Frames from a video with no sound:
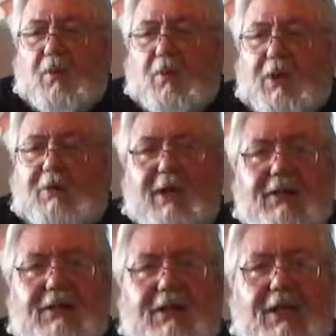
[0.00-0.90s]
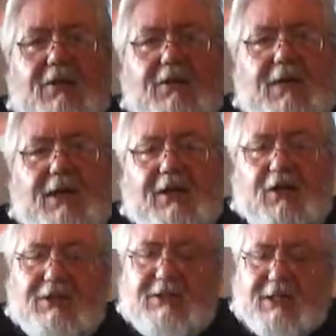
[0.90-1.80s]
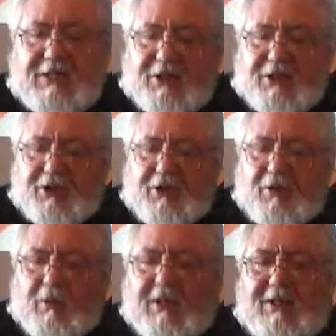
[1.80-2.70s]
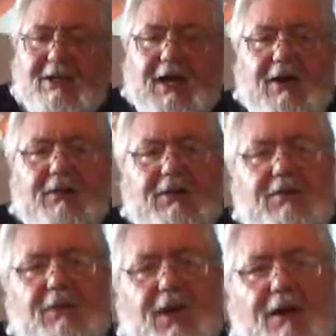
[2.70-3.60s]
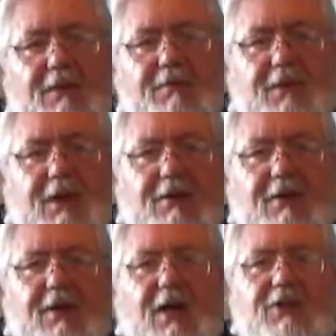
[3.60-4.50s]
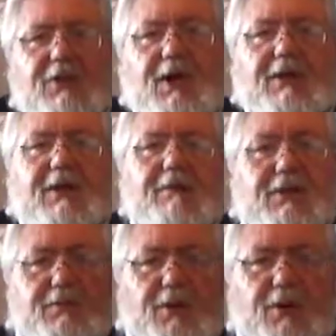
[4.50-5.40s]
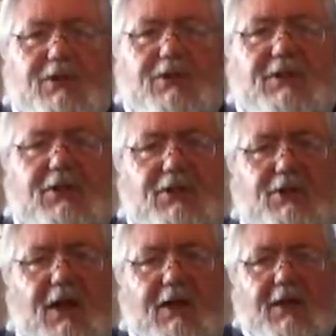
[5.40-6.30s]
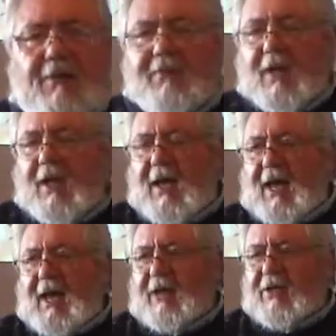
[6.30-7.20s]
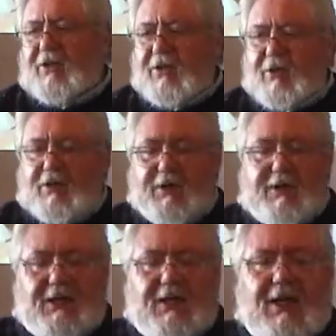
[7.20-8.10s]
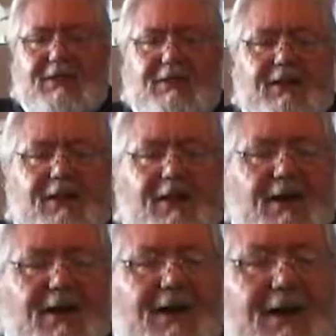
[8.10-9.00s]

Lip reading: we were at the dealer and our signature went down at the bottom of the contract and we purchased the truck. And as soon as we did, I said,